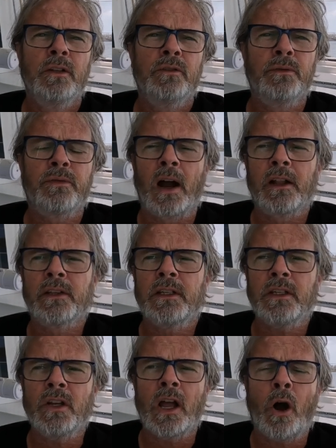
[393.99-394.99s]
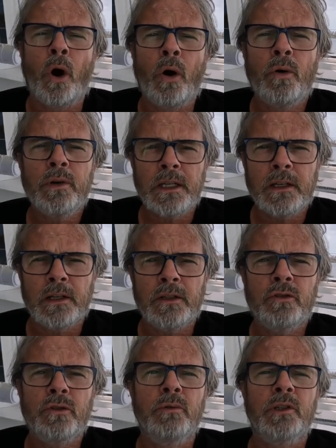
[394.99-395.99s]
to finally hone in
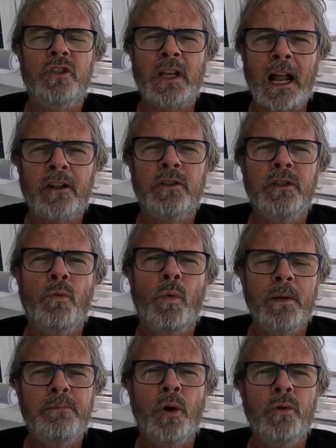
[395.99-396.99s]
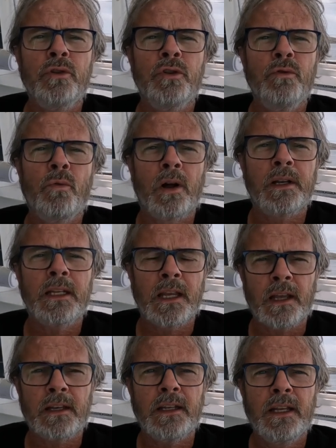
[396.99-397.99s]
to exactly what boat you want to
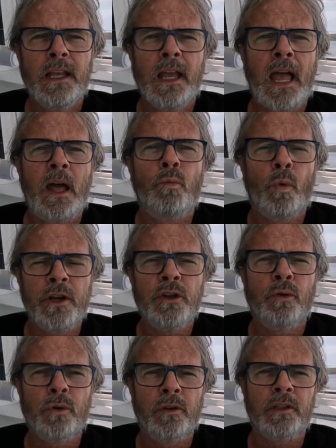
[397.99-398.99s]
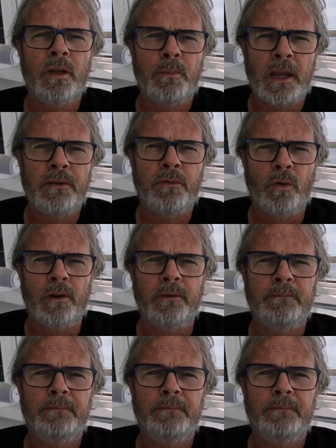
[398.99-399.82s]
get and what you're willing to pay for it.